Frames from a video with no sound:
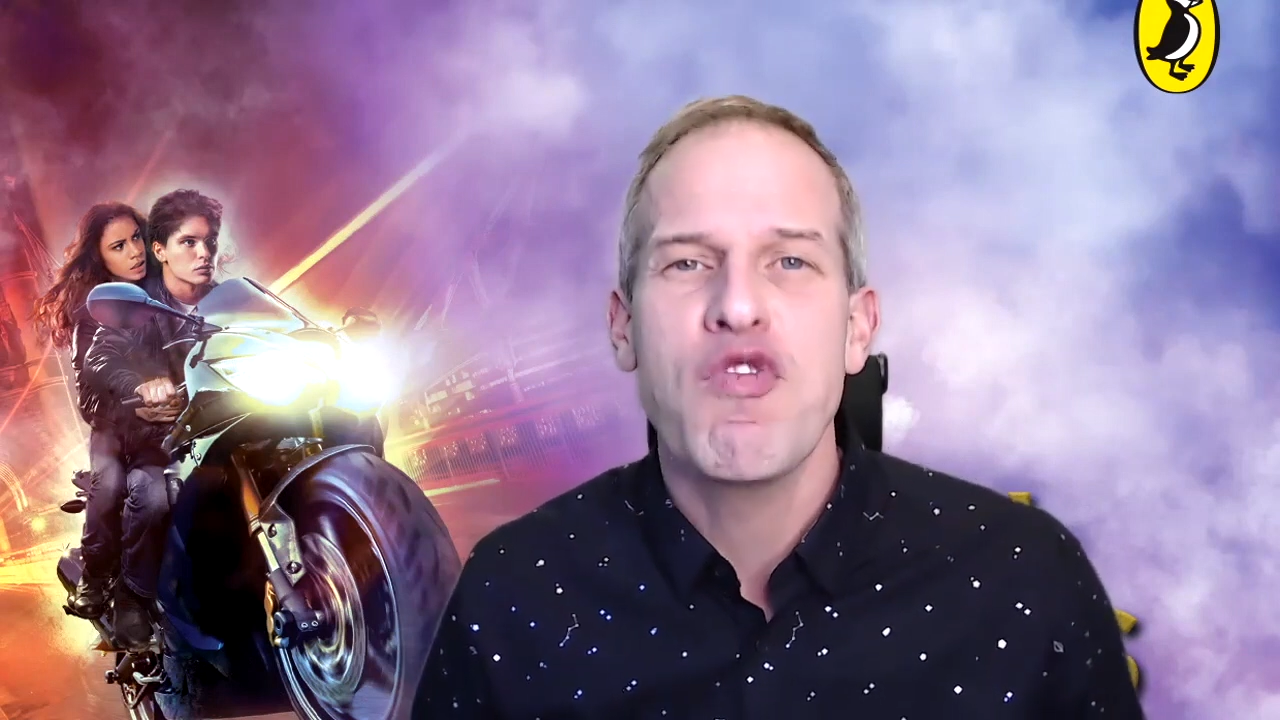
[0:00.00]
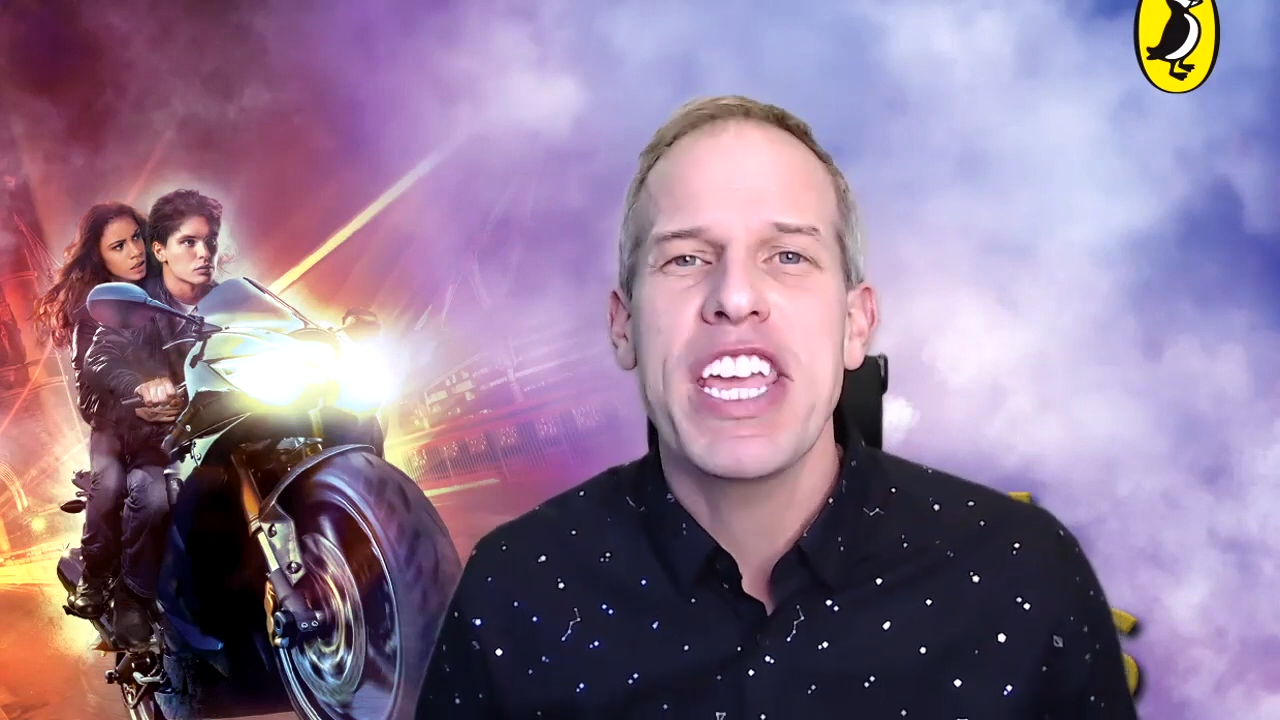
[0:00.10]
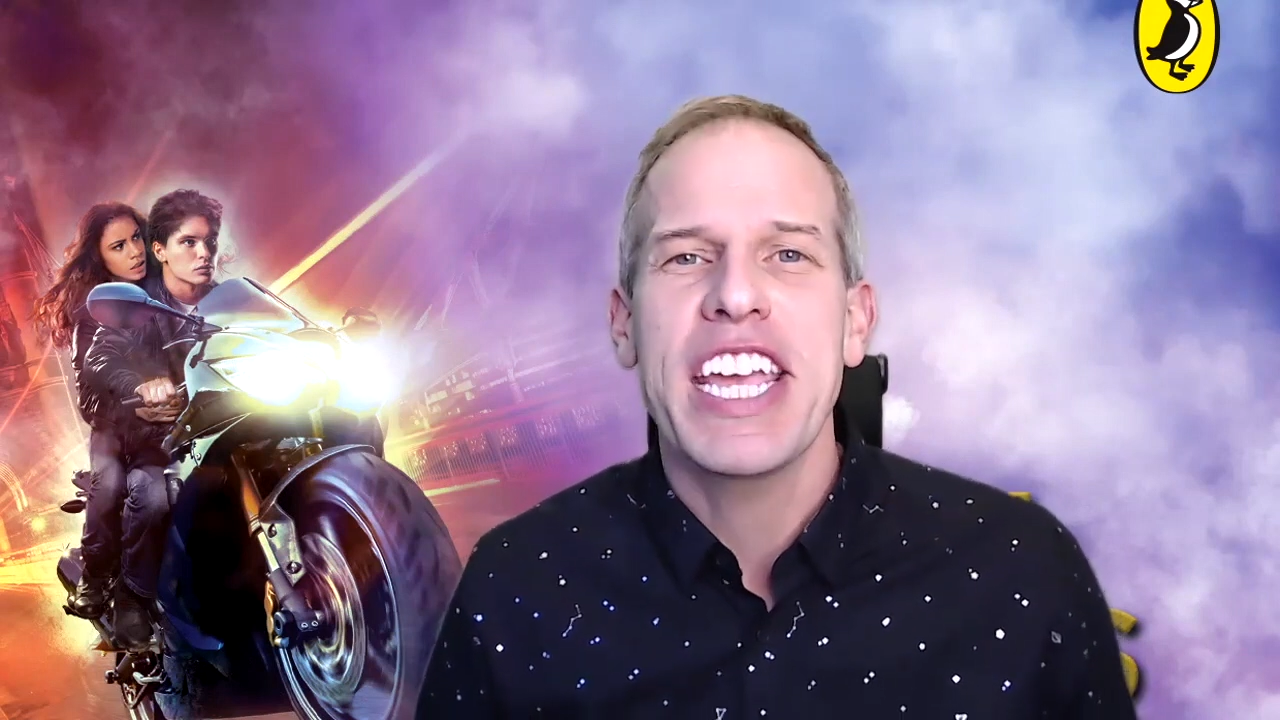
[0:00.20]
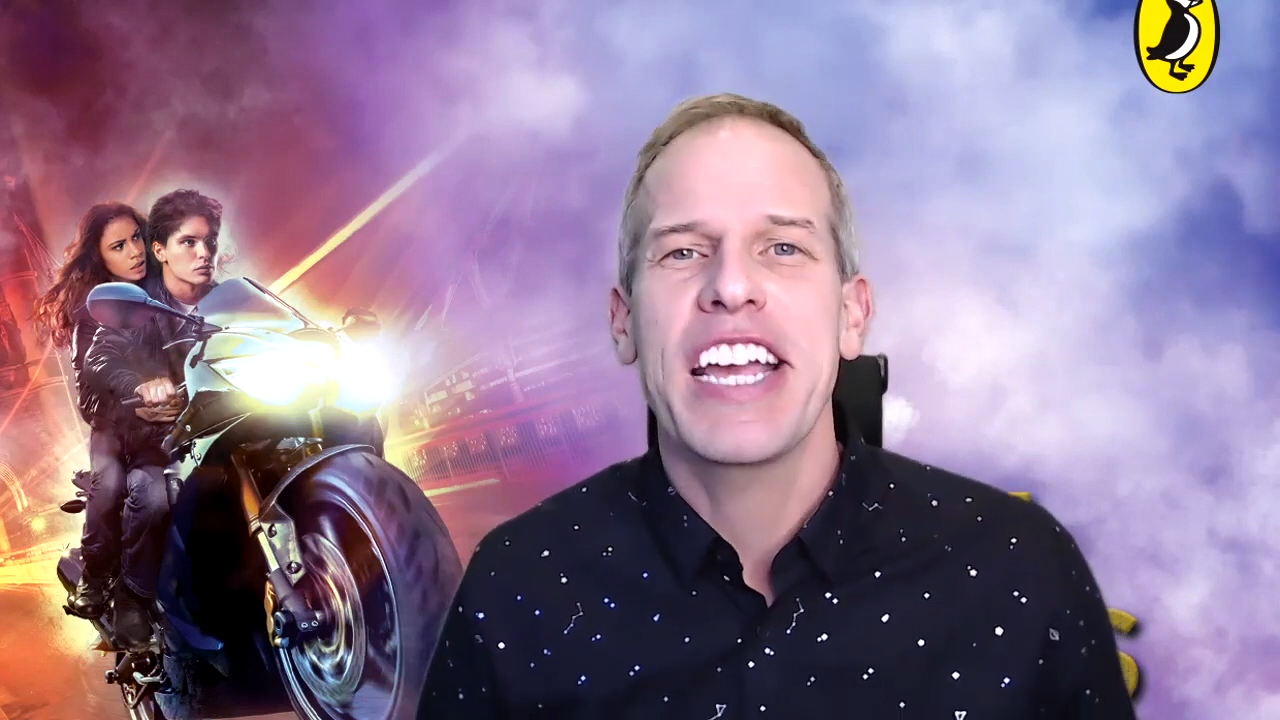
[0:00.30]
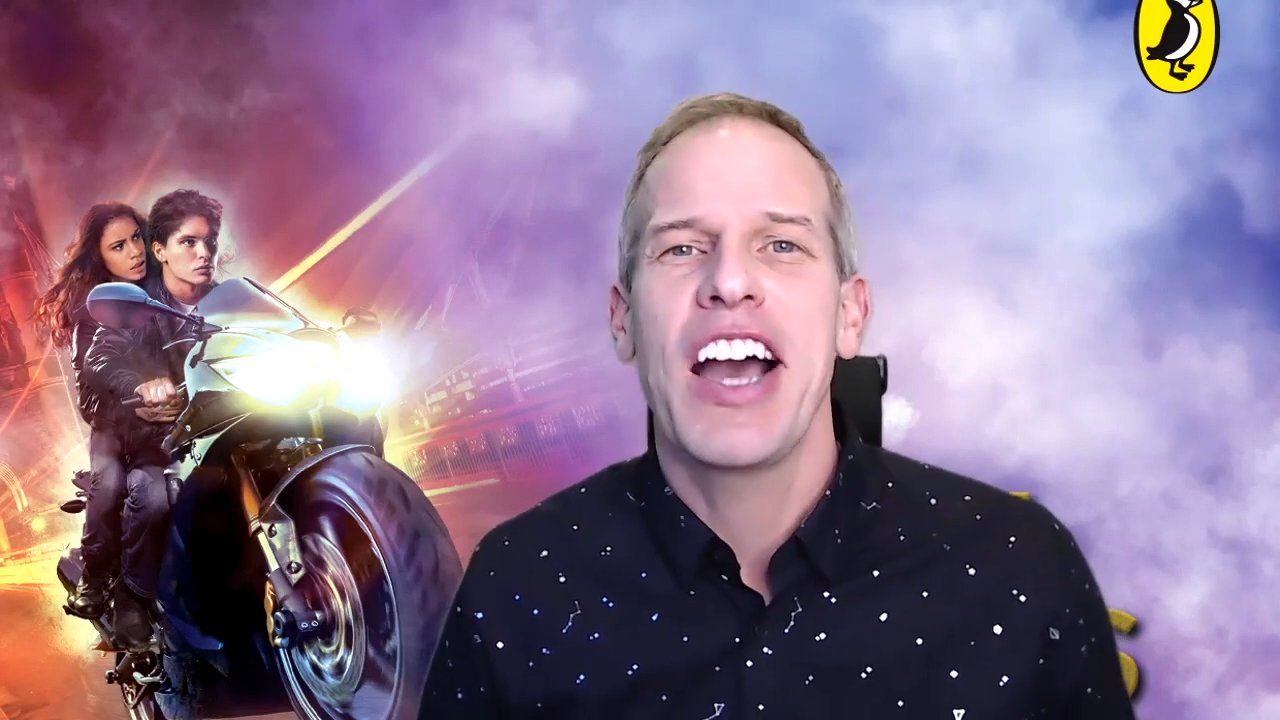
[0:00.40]

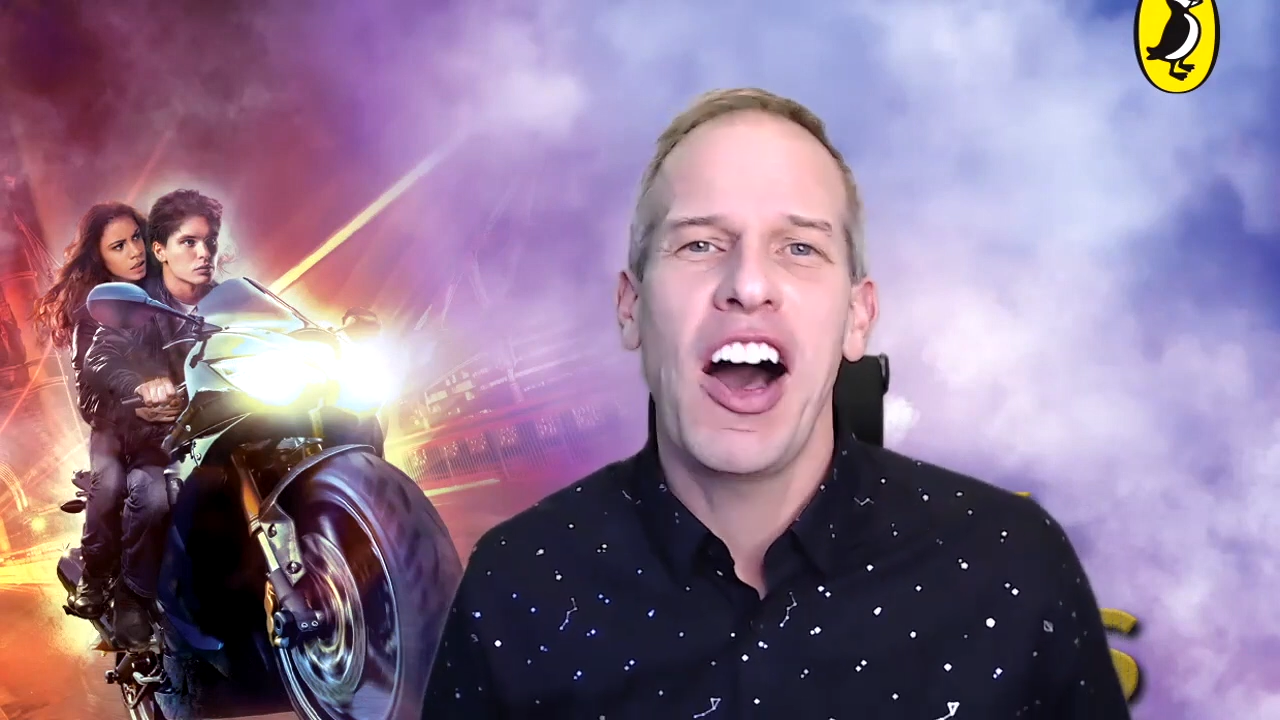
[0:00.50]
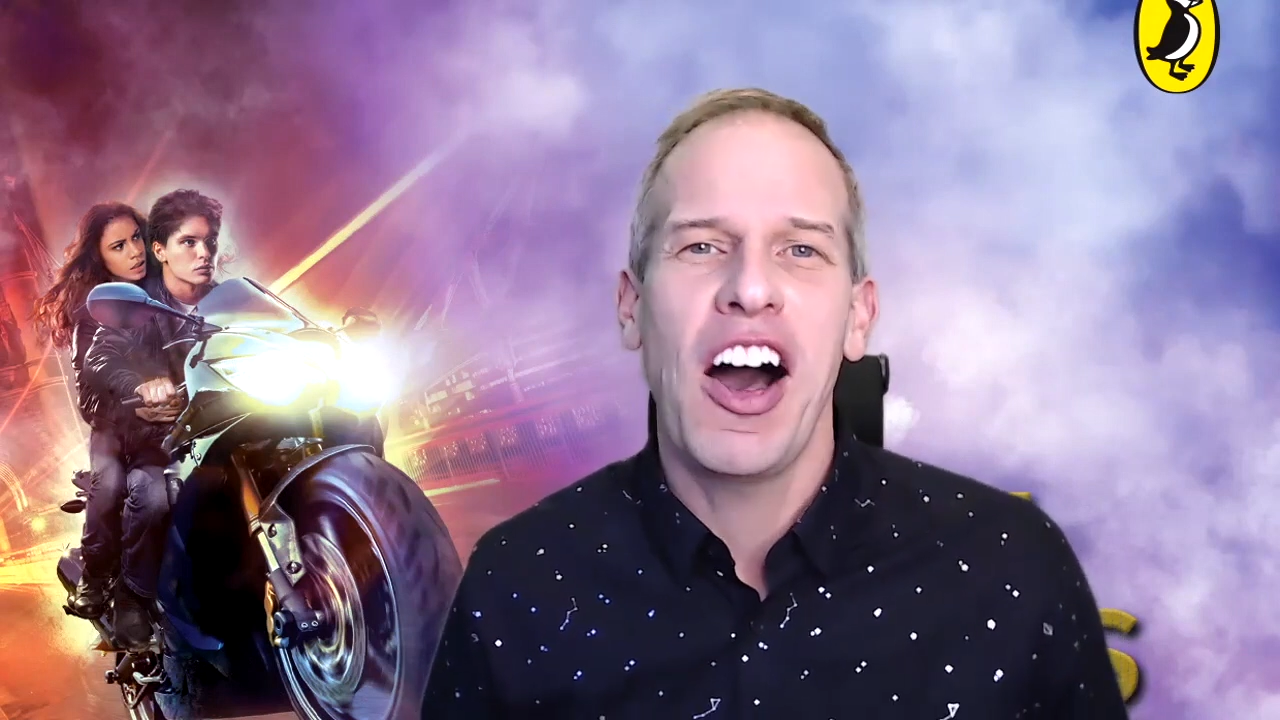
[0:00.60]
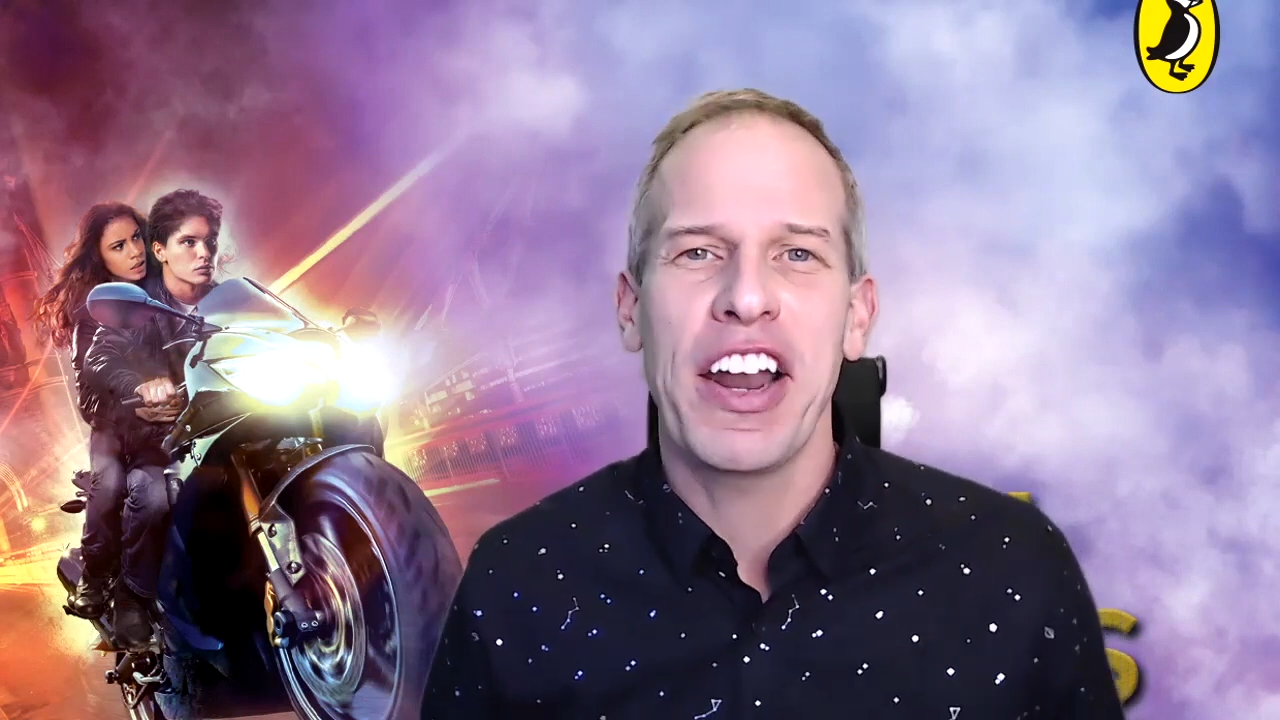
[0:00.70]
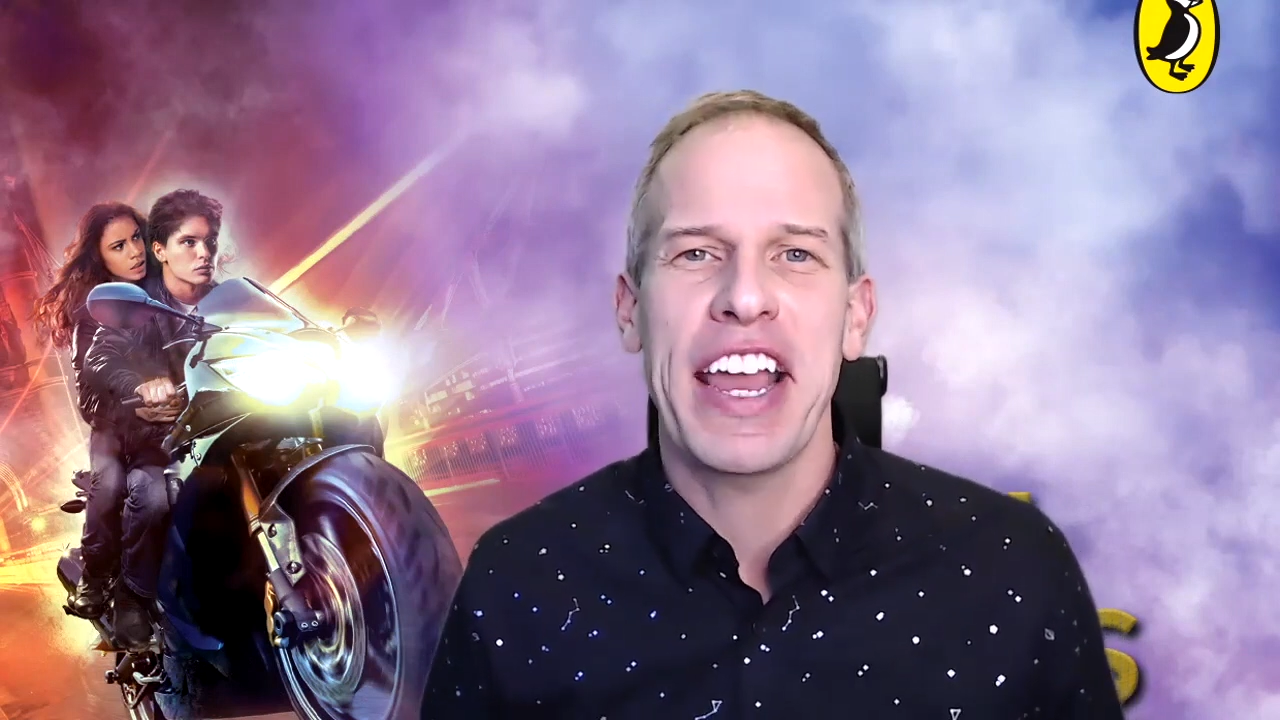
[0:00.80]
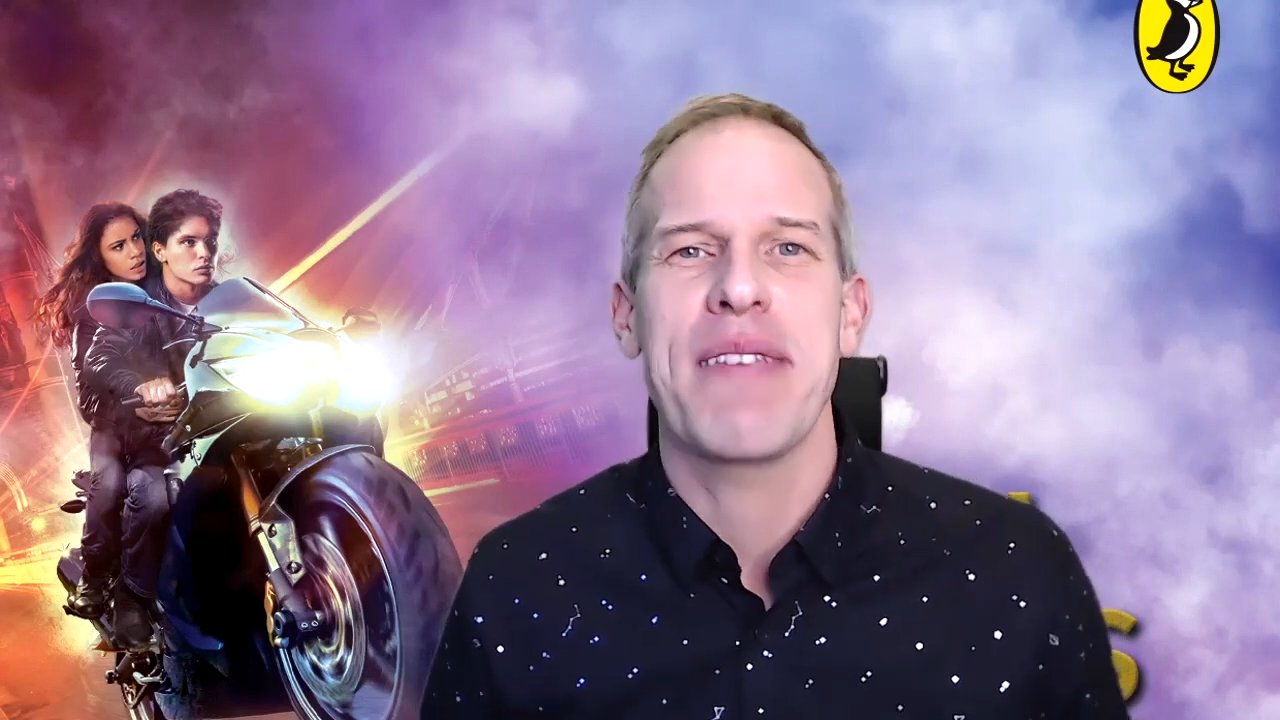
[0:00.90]

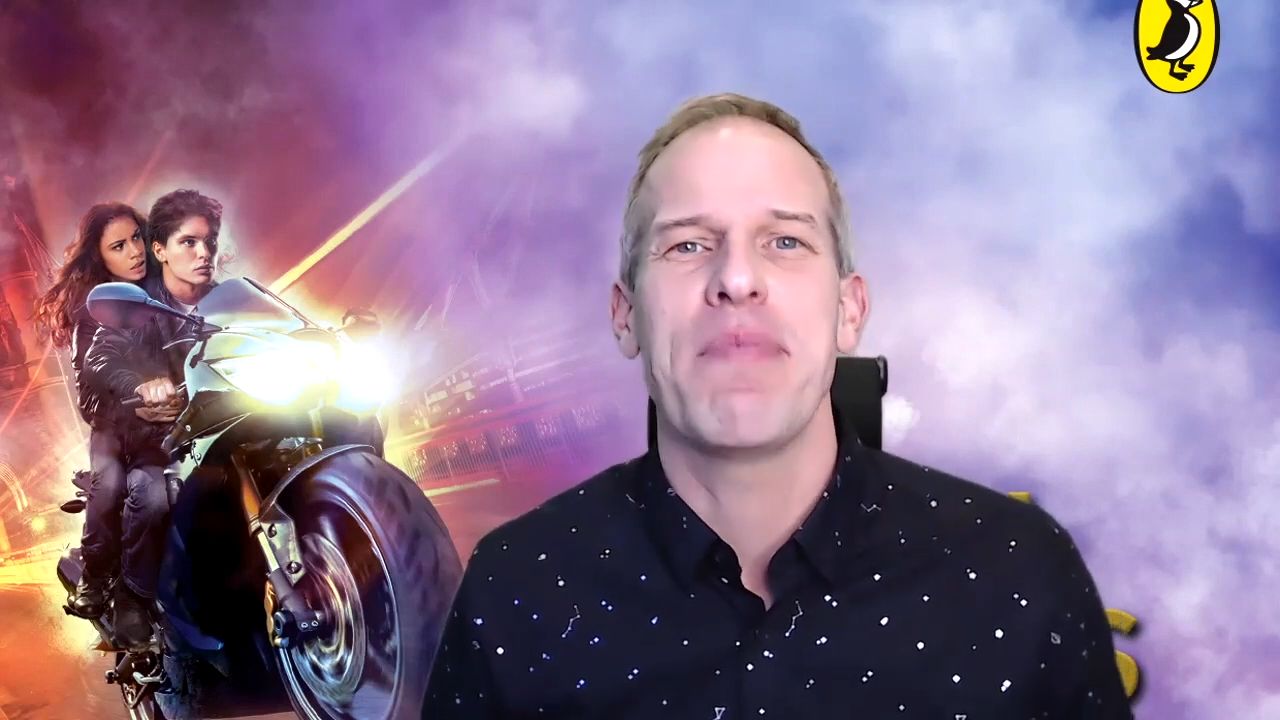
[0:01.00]
reincarnate